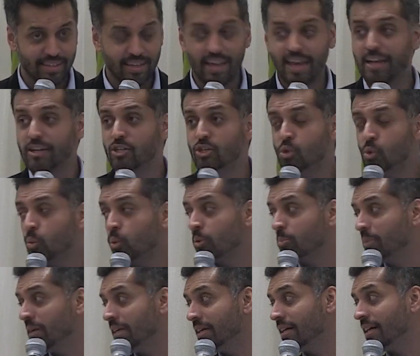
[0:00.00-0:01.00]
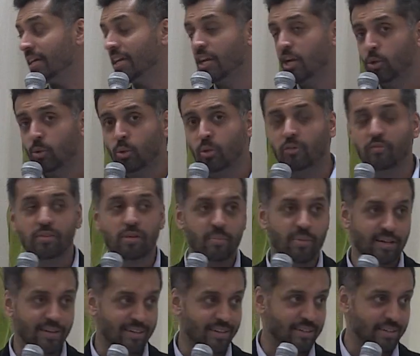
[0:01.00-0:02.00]
and you will be a hero of the
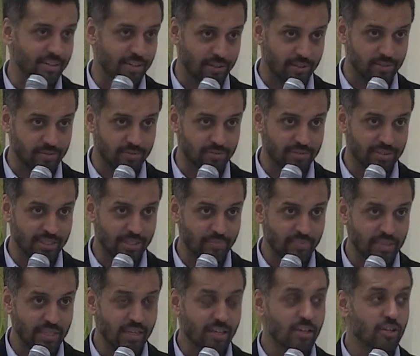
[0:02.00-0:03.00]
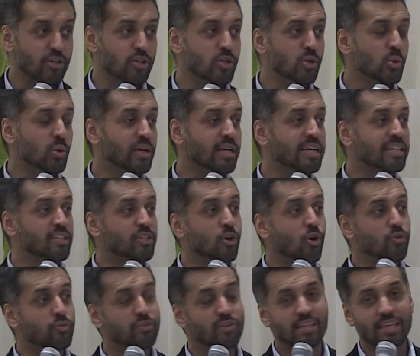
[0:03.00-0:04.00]
American narrative. You are gonna
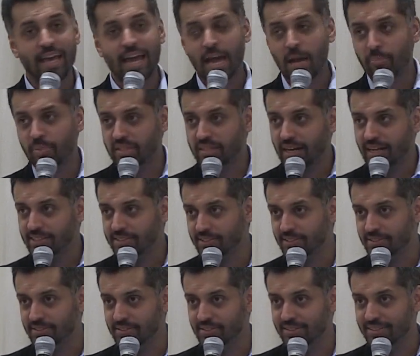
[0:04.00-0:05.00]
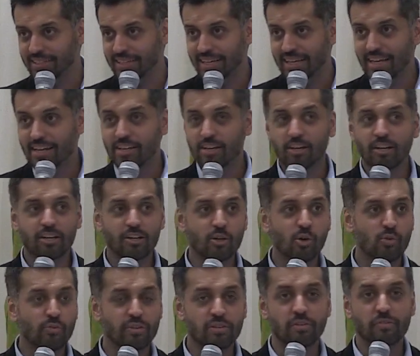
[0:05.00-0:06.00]
go for the appetizers, you're gonna
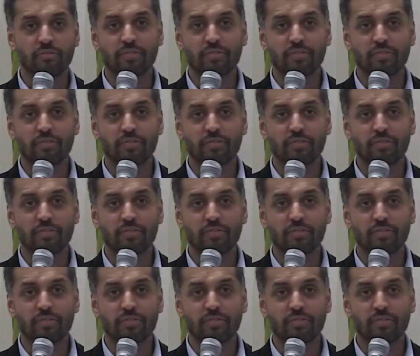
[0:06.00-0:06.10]
go for the